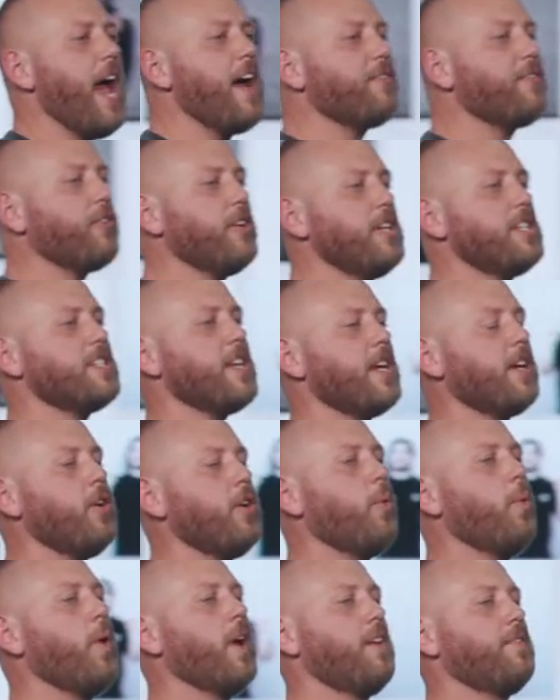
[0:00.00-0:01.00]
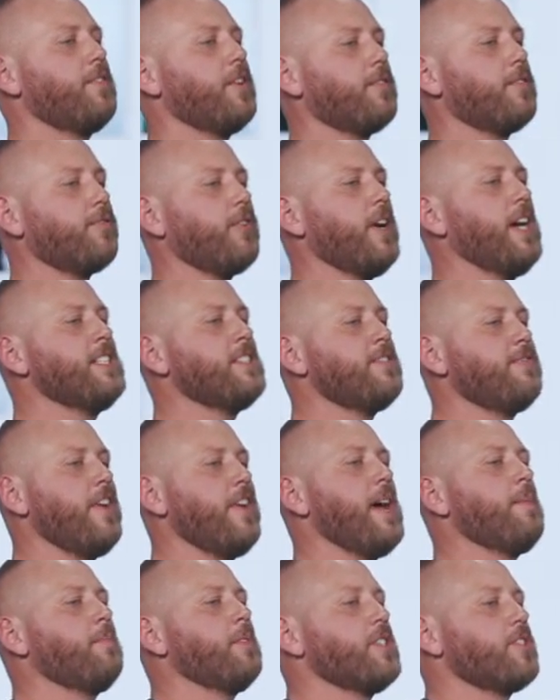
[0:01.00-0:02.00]
every single one of your friends,
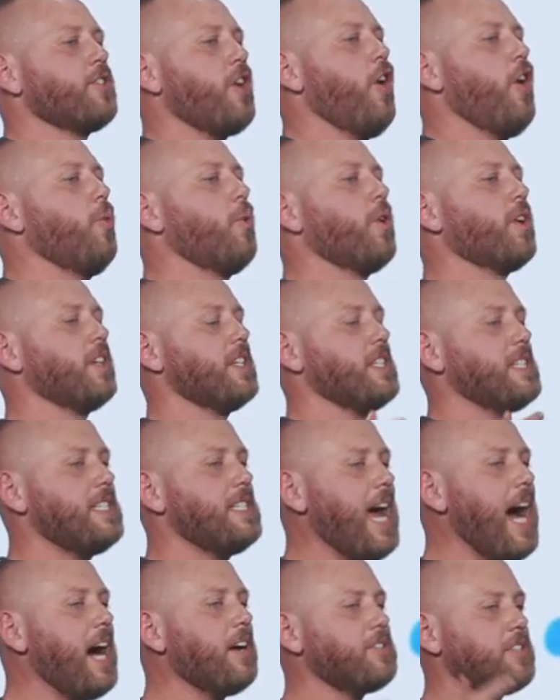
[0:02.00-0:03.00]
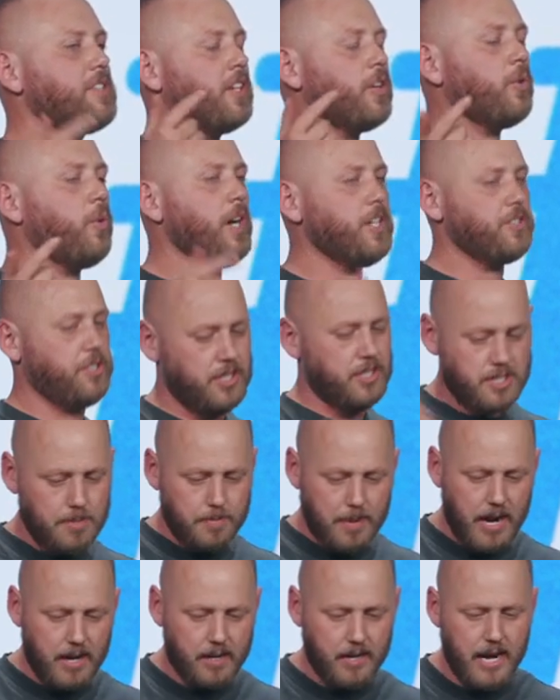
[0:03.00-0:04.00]
families, coworkers, doubts and questions
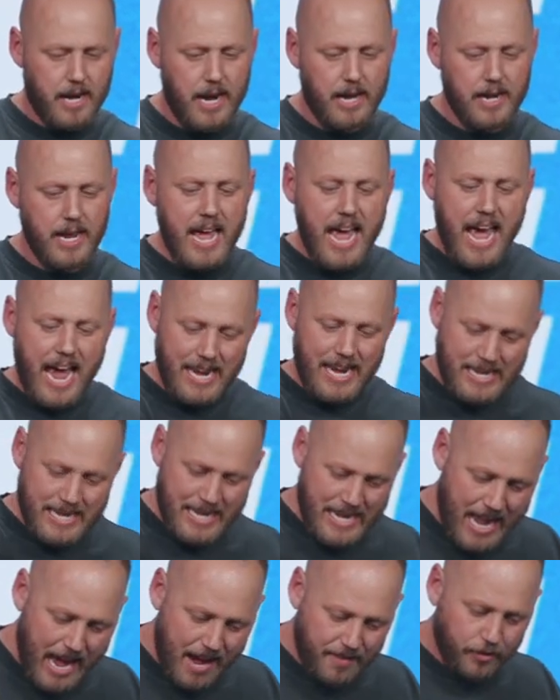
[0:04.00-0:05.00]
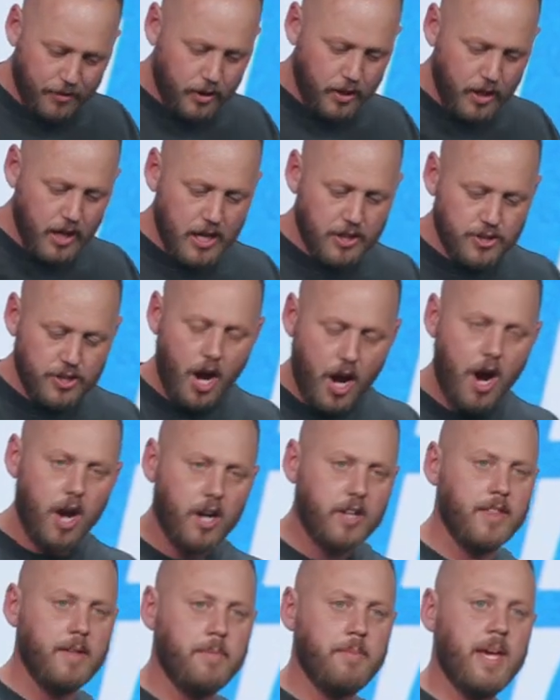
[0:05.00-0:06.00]
about God and never
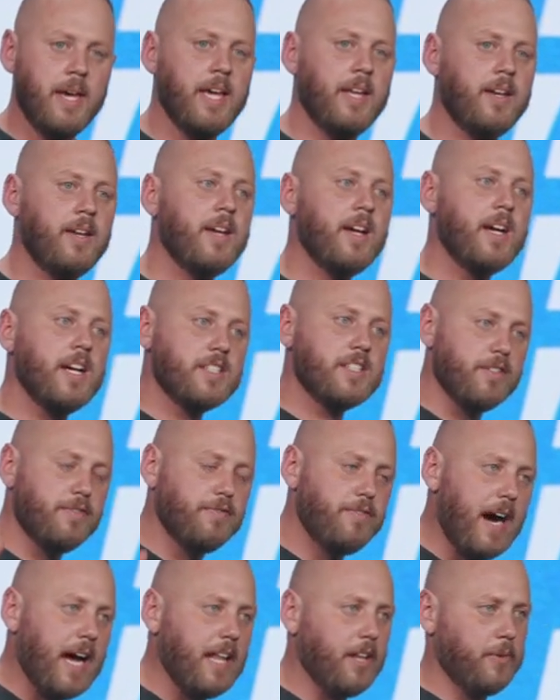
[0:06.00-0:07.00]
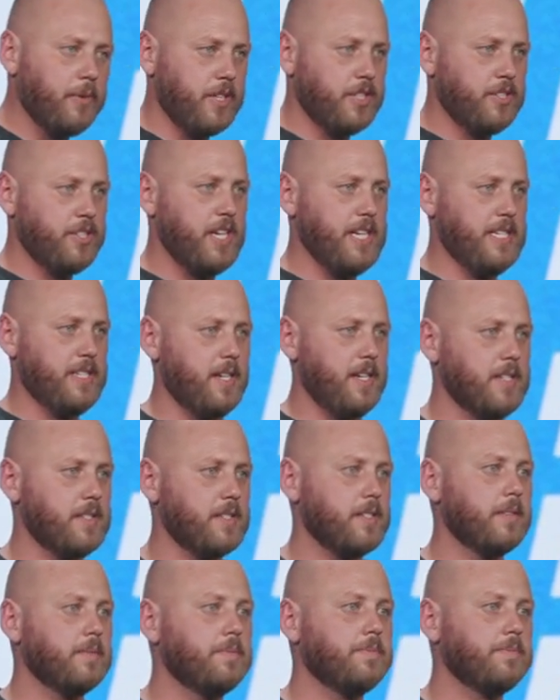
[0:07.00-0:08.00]
talk them in to following Jesus.